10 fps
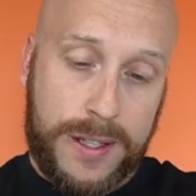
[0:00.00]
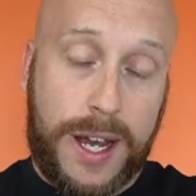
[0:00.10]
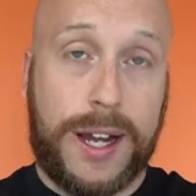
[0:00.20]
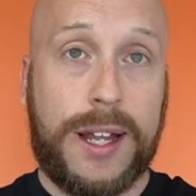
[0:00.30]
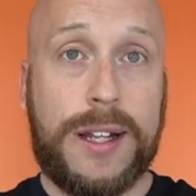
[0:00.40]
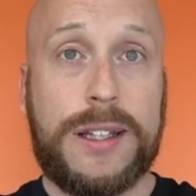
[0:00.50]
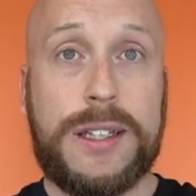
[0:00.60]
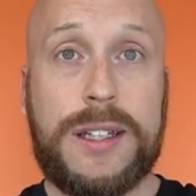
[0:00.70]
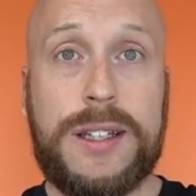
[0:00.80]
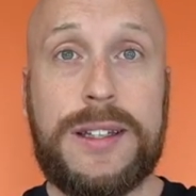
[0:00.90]
I can
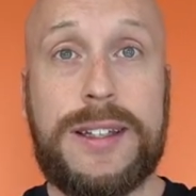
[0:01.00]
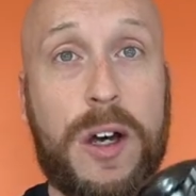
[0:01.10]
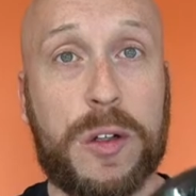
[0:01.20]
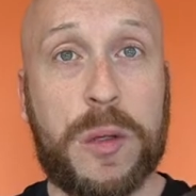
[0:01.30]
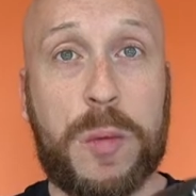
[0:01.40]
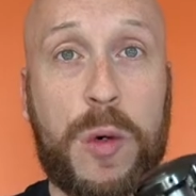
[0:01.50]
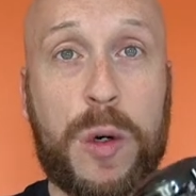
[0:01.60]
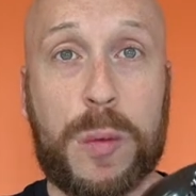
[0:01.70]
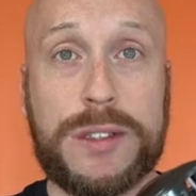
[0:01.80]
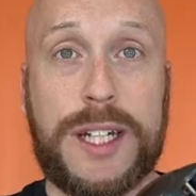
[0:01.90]
tell you
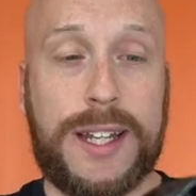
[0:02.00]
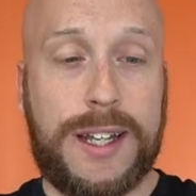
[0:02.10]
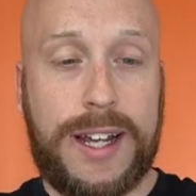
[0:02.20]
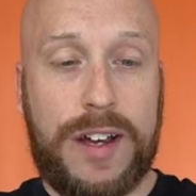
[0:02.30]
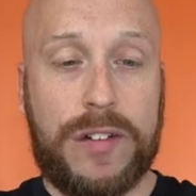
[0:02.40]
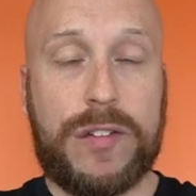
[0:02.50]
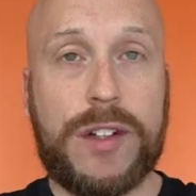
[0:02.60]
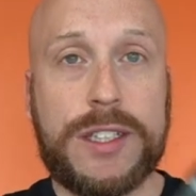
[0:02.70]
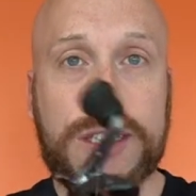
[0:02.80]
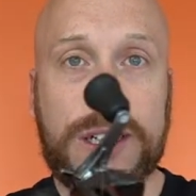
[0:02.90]
more once I get out and
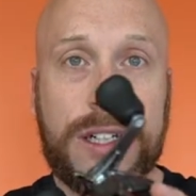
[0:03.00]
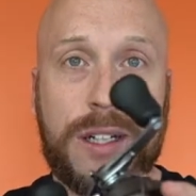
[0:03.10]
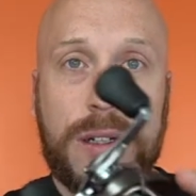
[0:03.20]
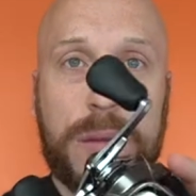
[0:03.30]
fish it.